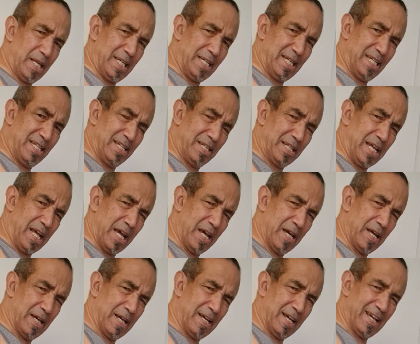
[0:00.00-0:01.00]
is
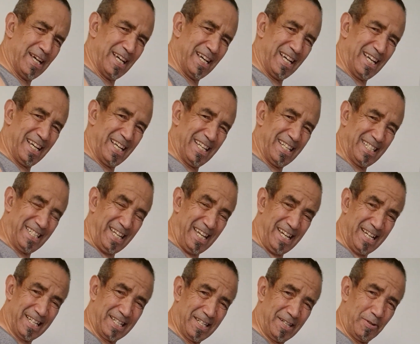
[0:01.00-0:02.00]

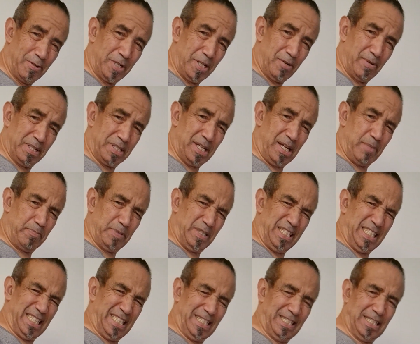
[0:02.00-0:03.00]
Yes, you see what's
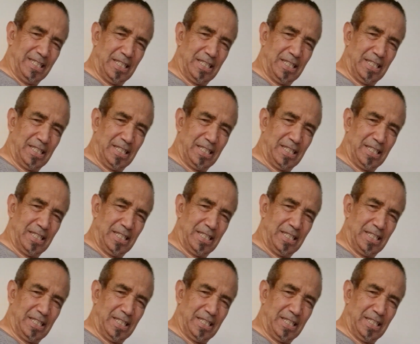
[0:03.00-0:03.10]
happening?